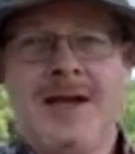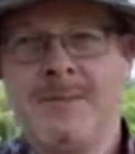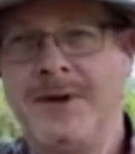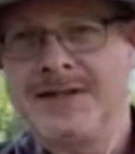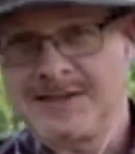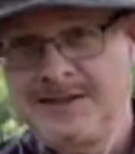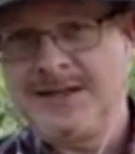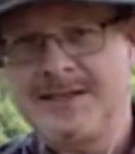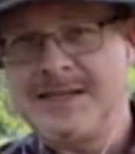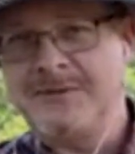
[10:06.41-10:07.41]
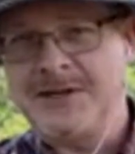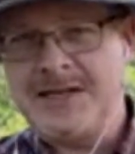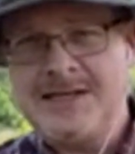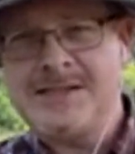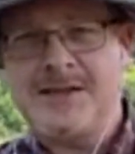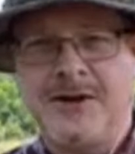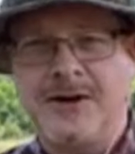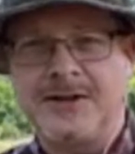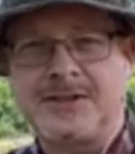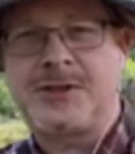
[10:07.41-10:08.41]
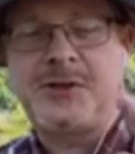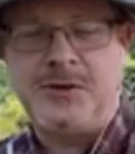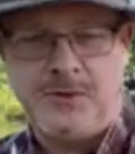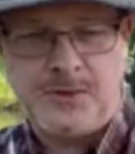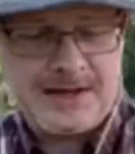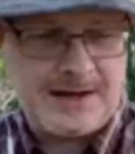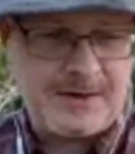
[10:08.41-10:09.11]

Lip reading: But it's even easier to,